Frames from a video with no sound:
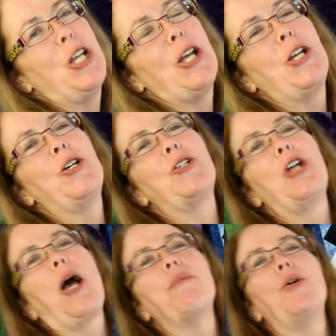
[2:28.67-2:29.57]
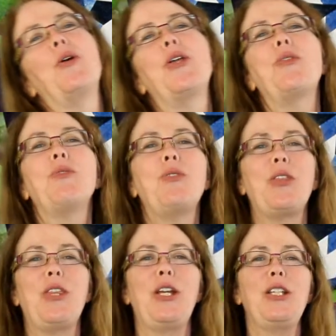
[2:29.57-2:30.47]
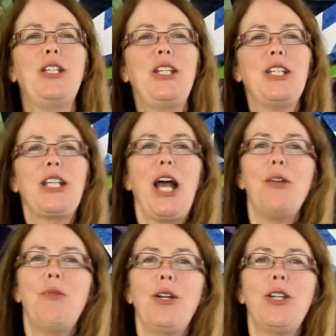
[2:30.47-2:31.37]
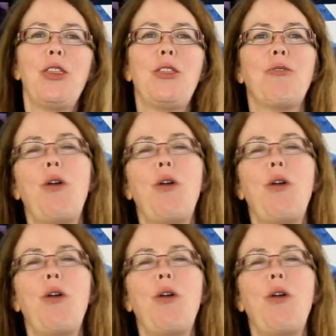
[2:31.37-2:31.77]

taking her time going through the things to decide what to throw